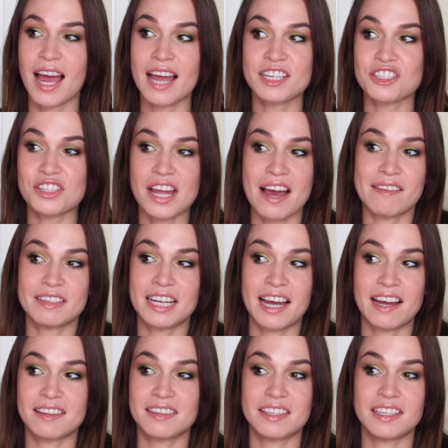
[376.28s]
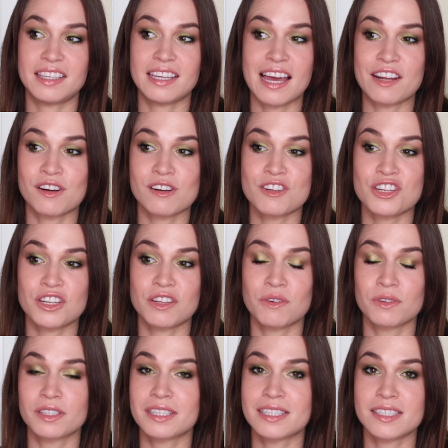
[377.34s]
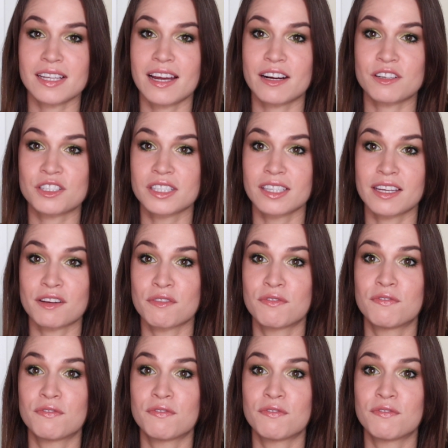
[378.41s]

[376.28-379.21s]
I just haven't had the energy or the desire to